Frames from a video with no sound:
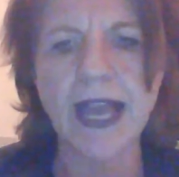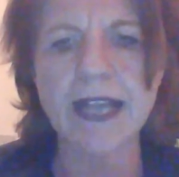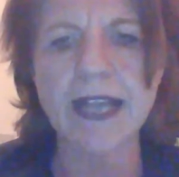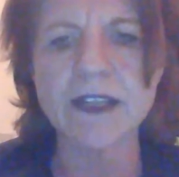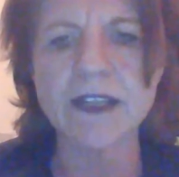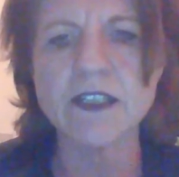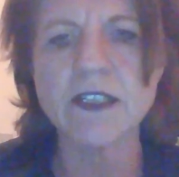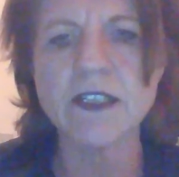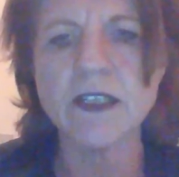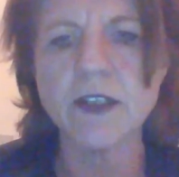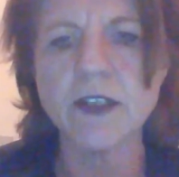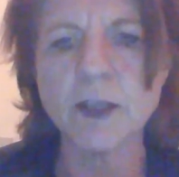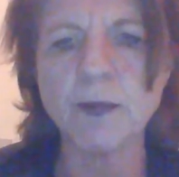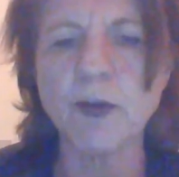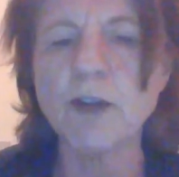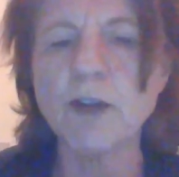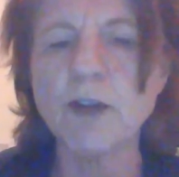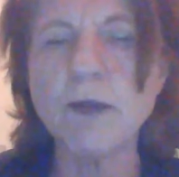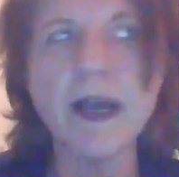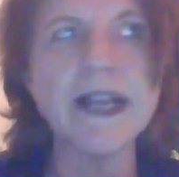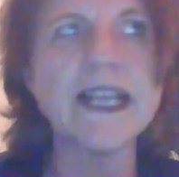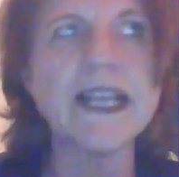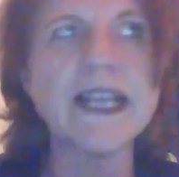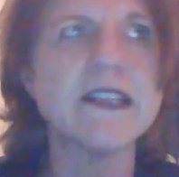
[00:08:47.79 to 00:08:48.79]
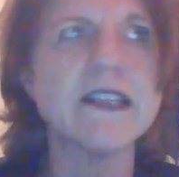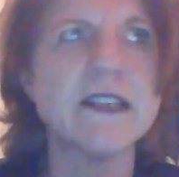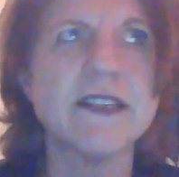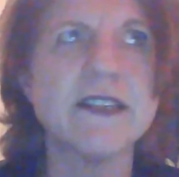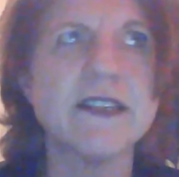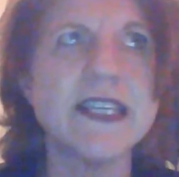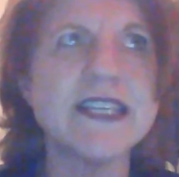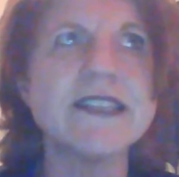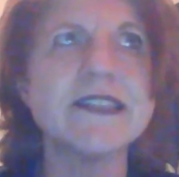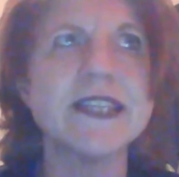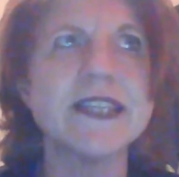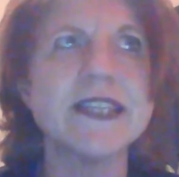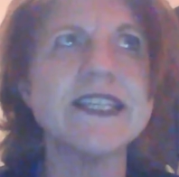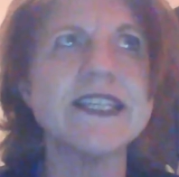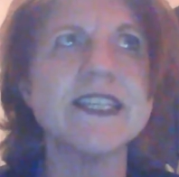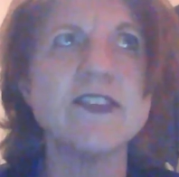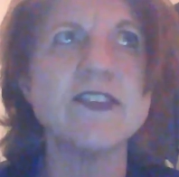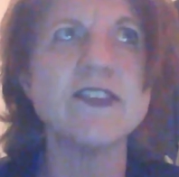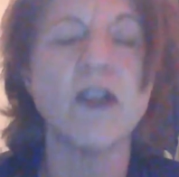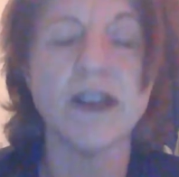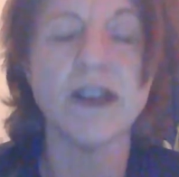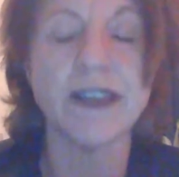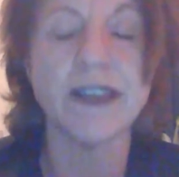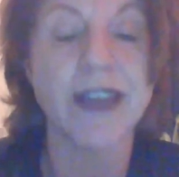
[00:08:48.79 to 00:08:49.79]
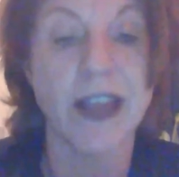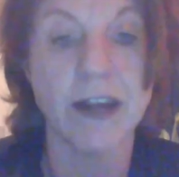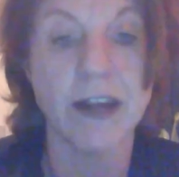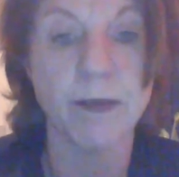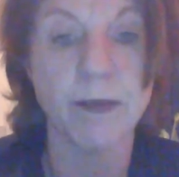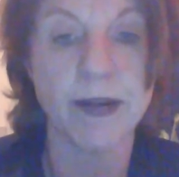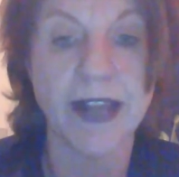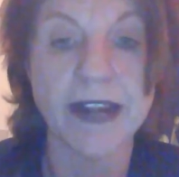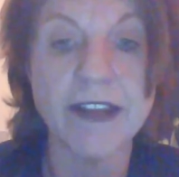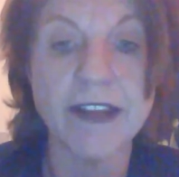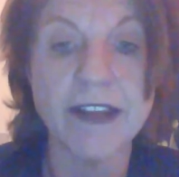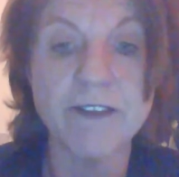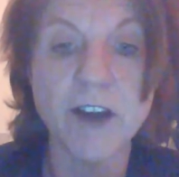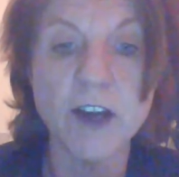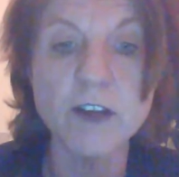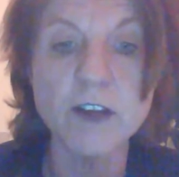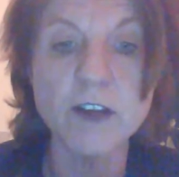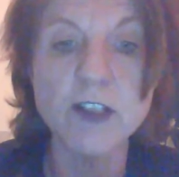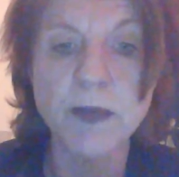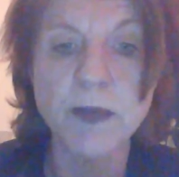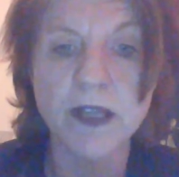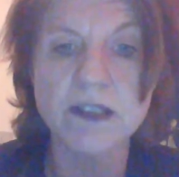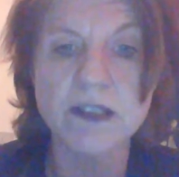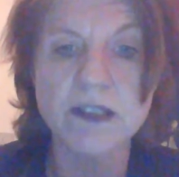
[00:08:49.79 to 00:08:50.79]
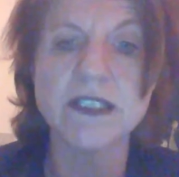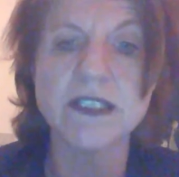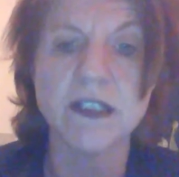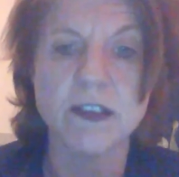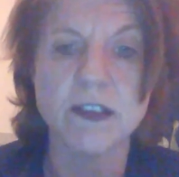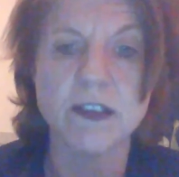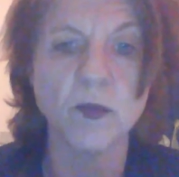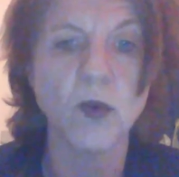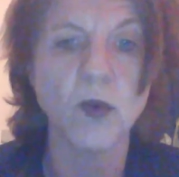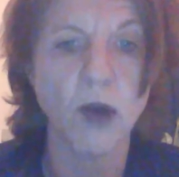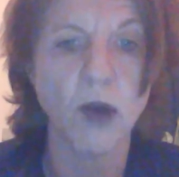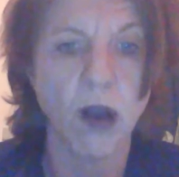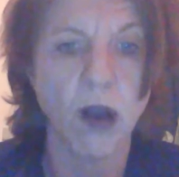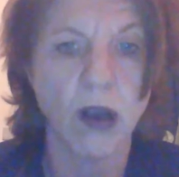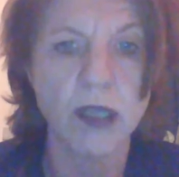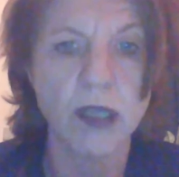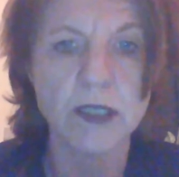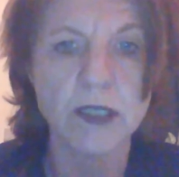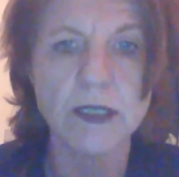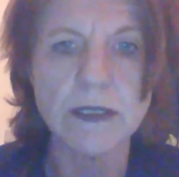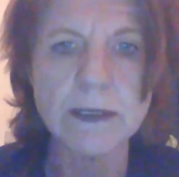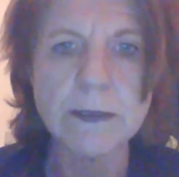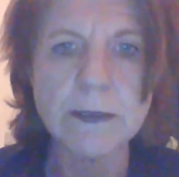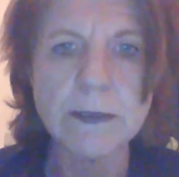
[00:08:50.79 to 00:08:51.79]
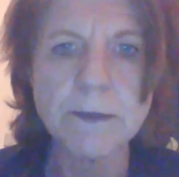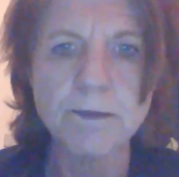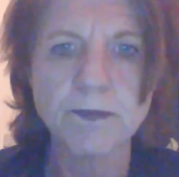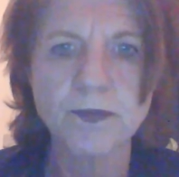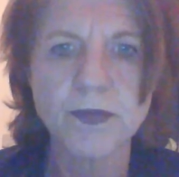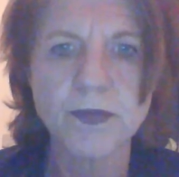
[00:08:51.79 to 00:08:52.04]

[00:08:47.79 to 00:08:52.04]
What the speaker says: And the bottom line is that this is not going to get anybody any votes, because it doesn't work.